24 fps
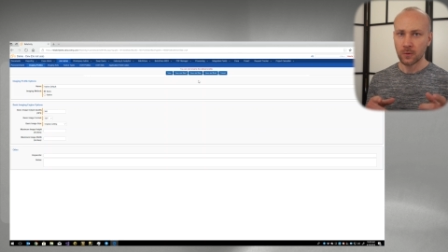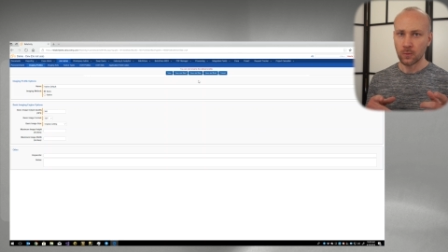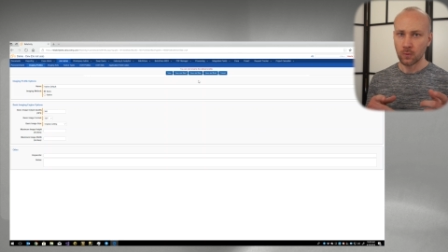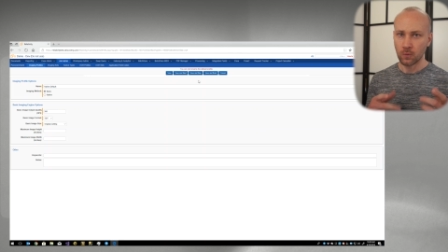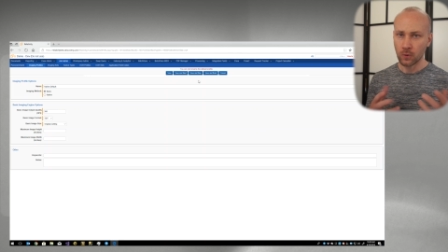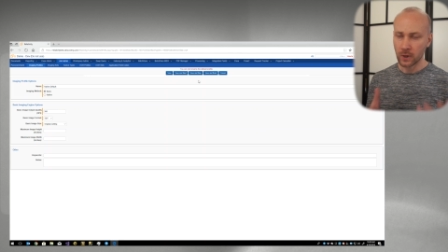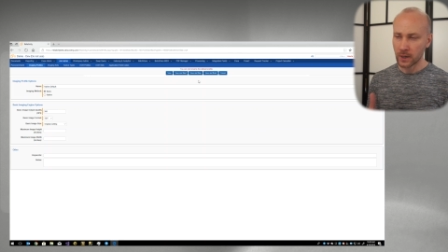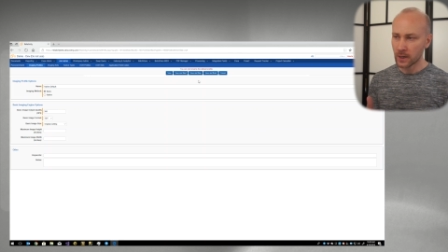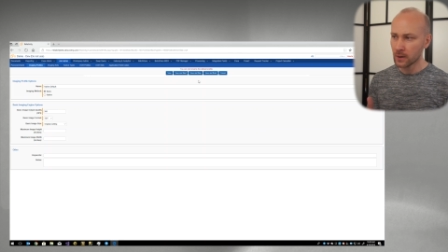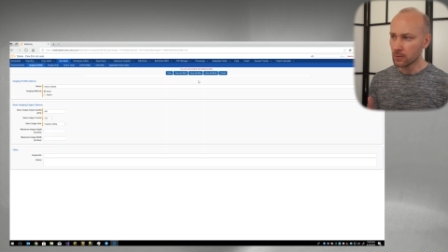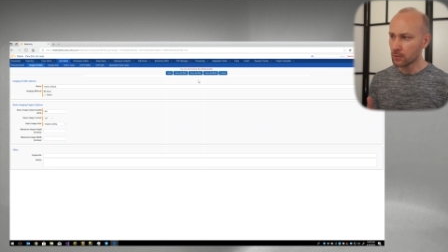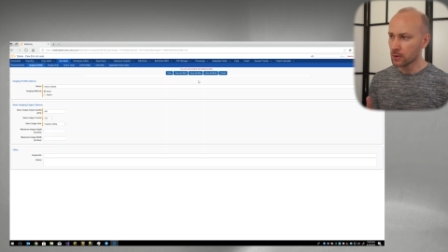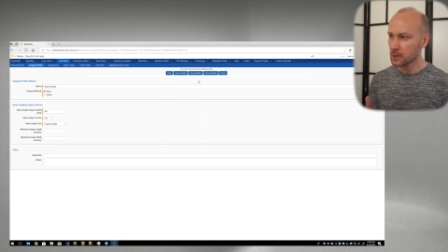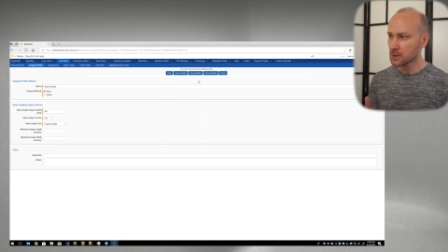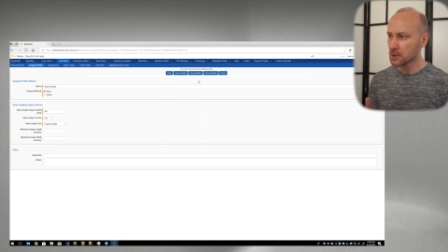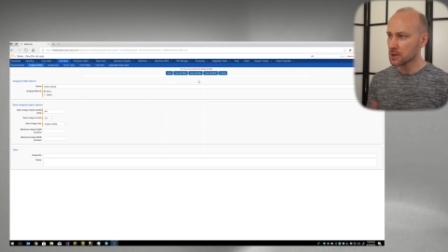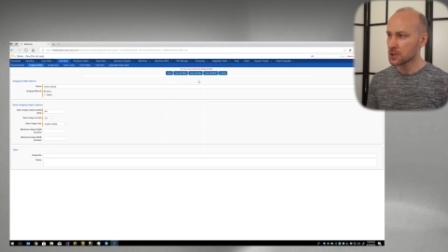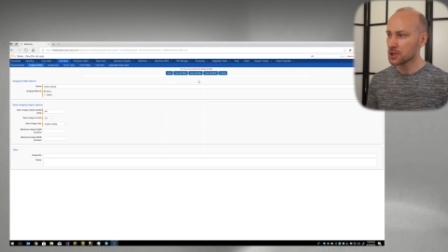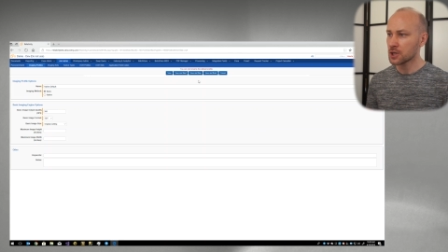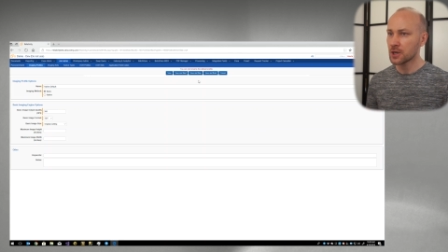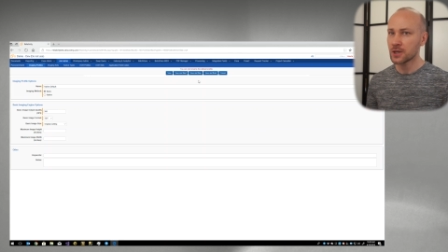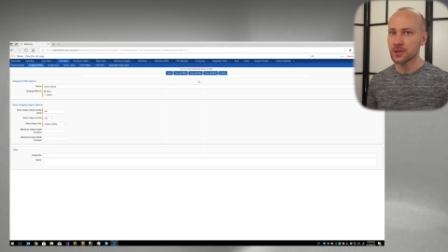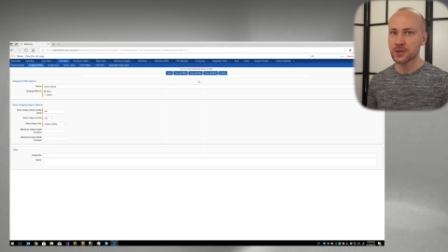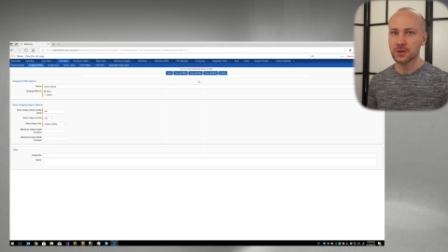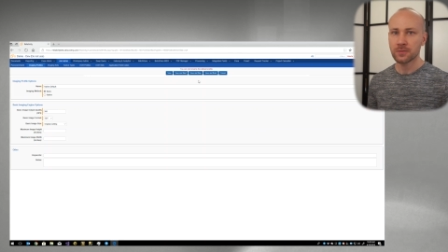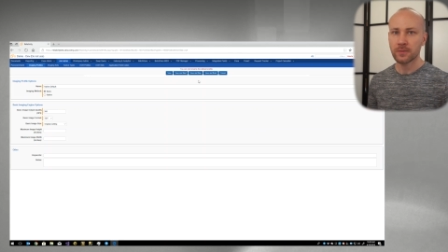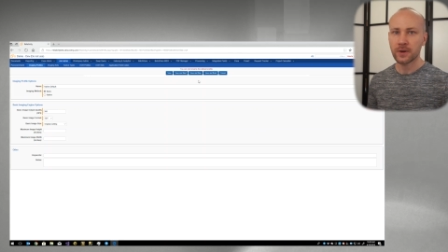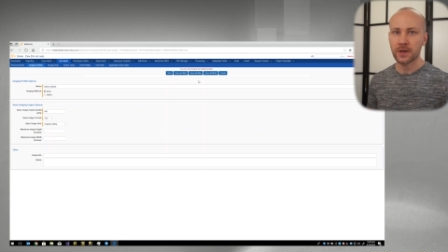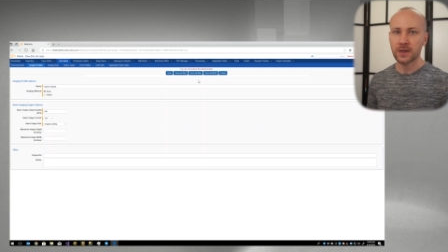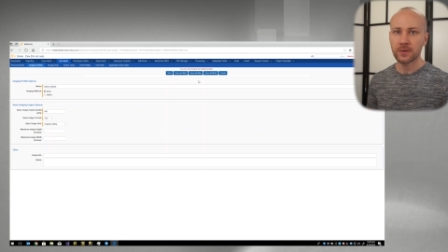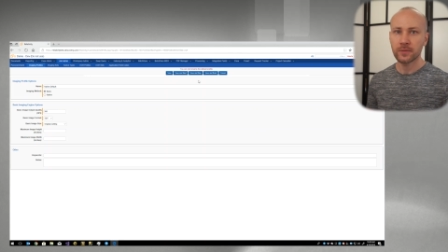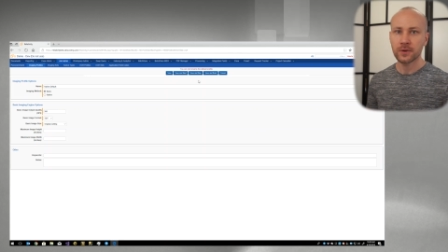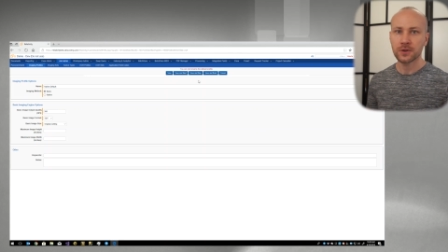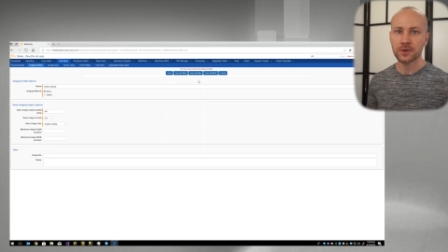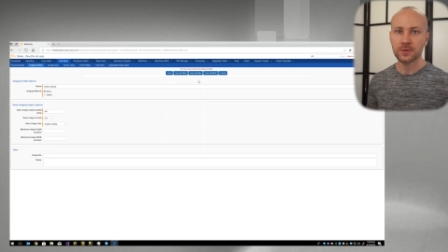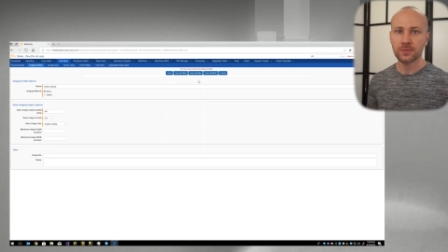What I want to change in my
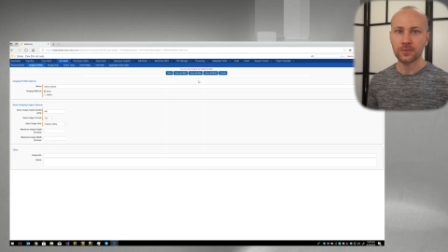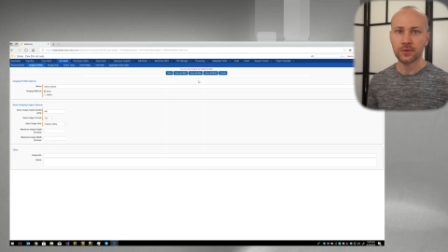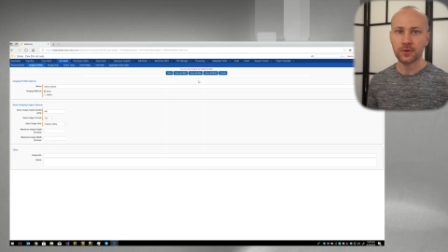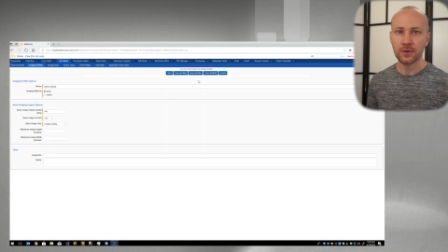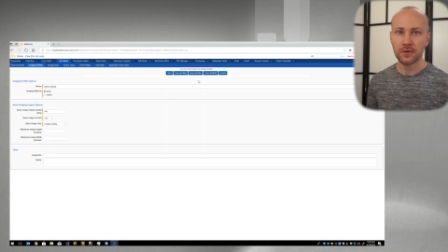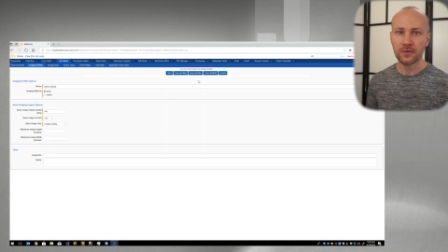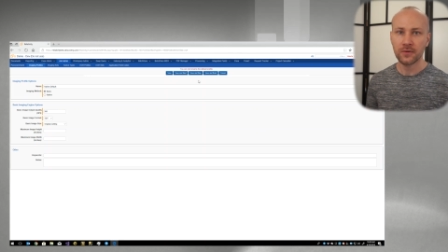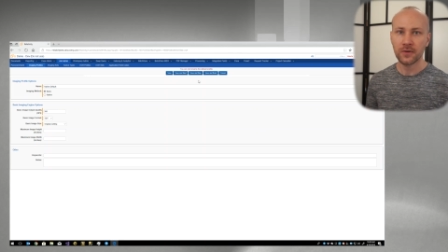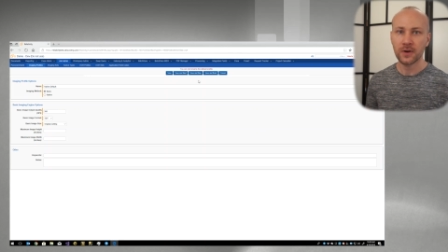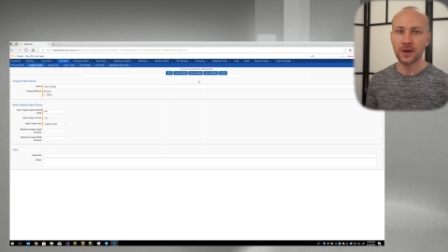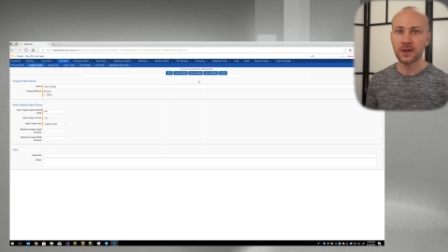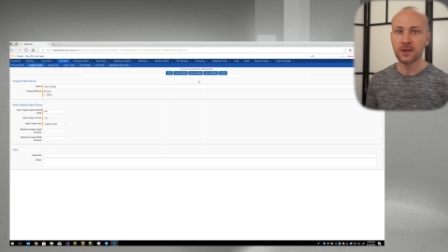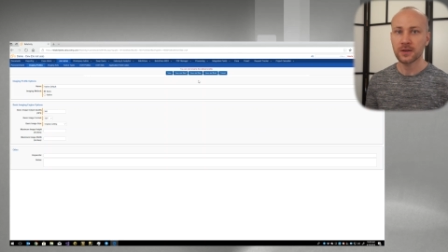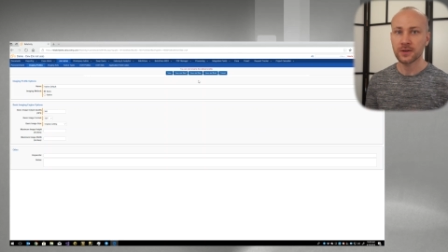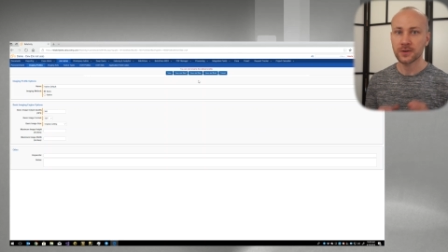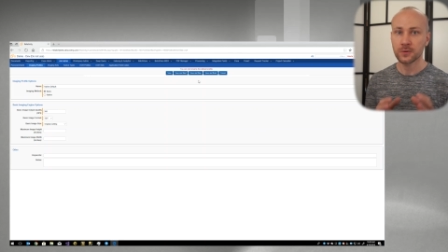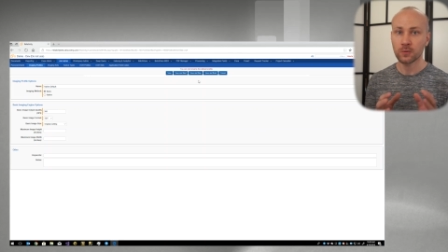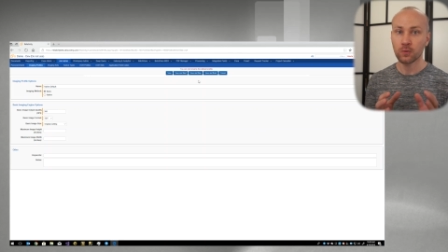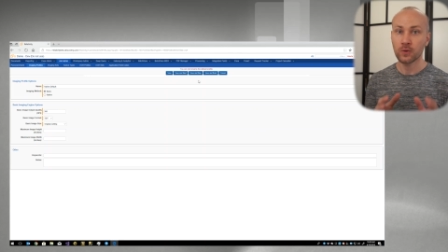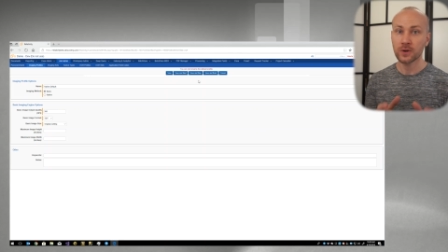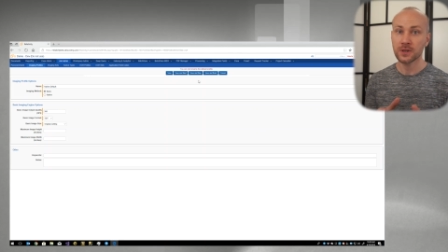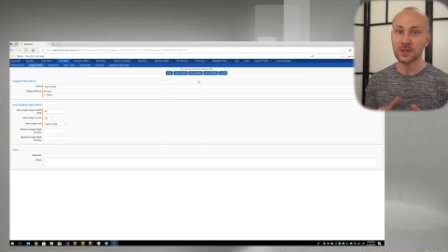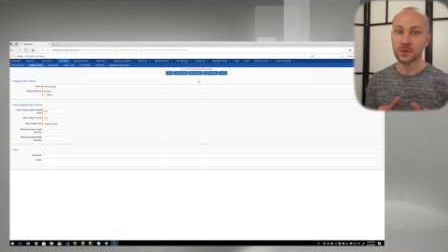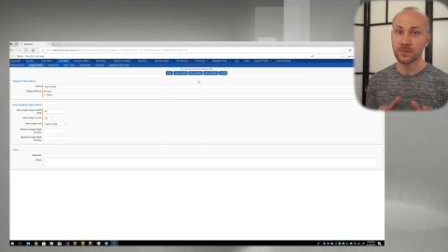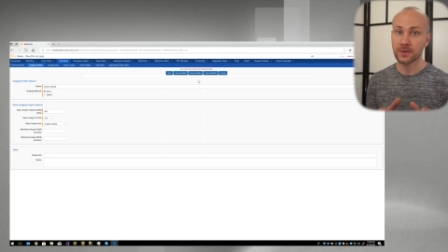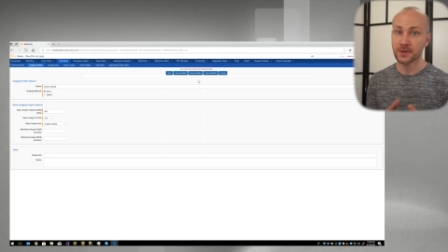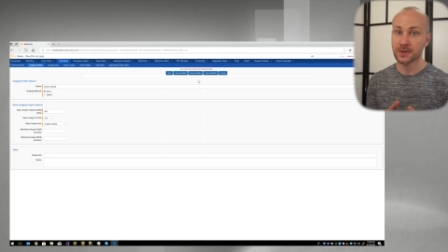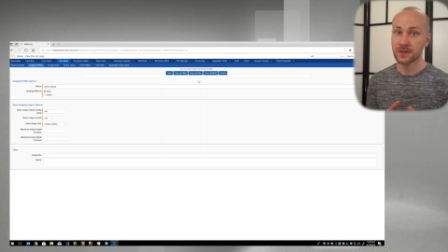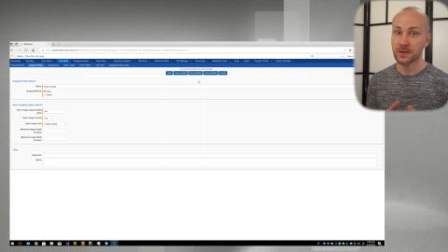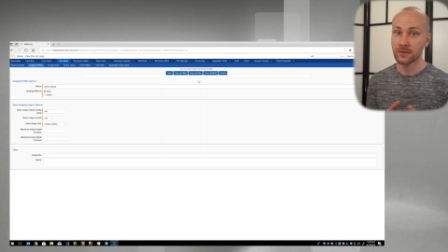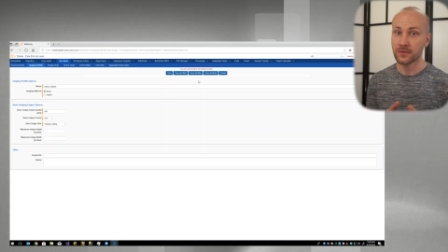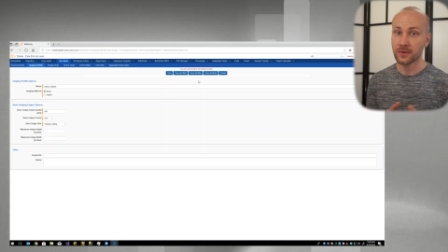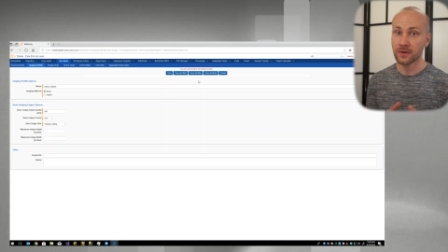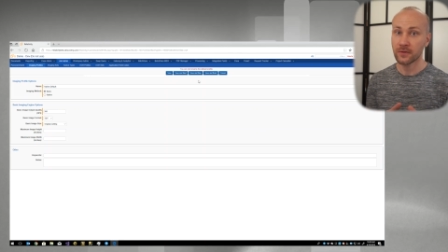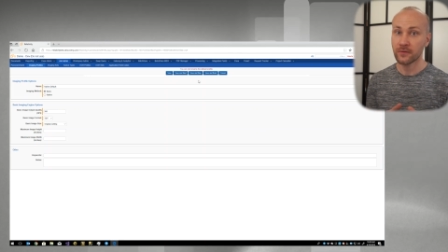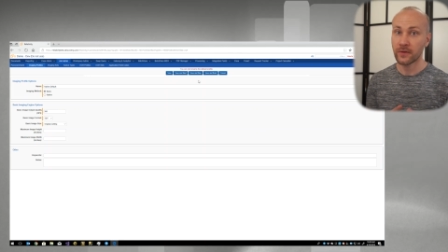imaging profile is one
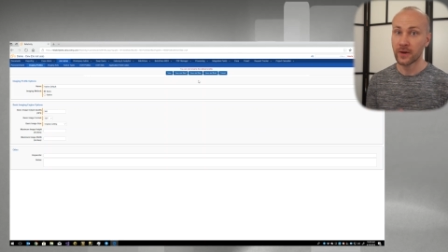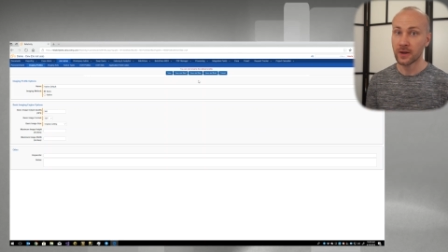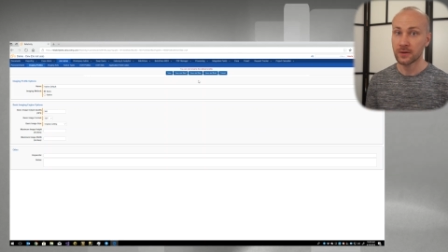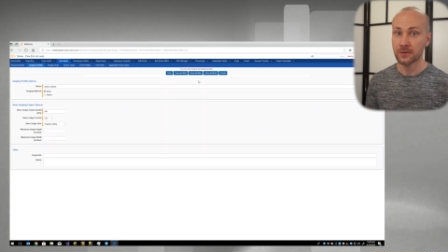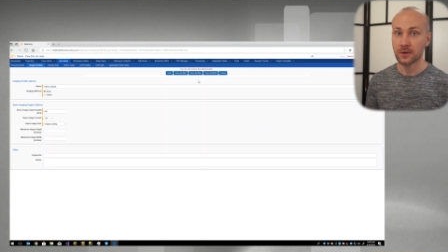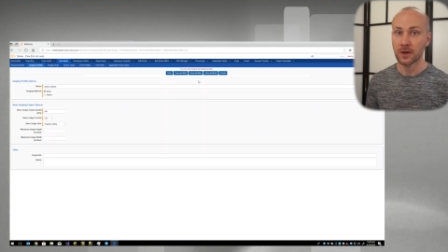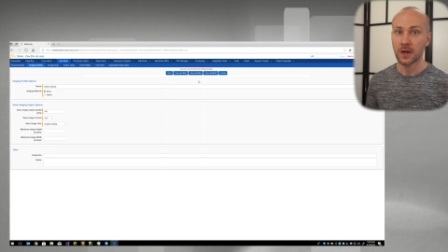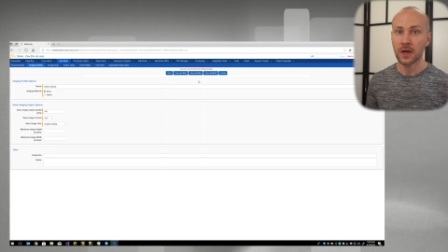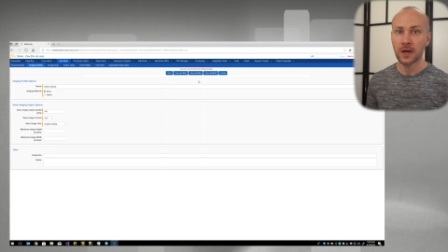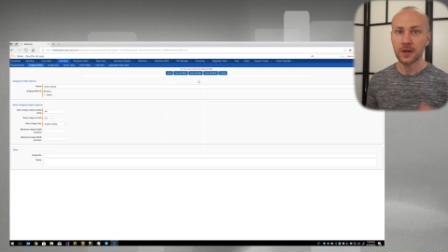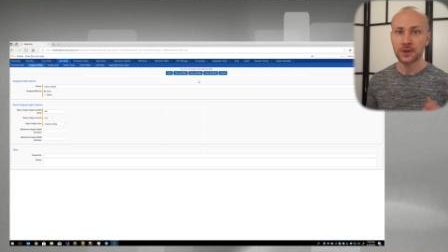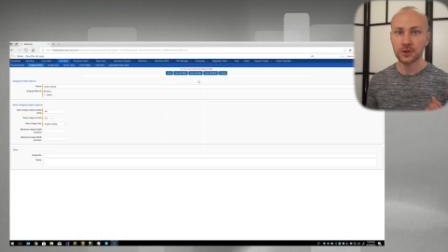specific value.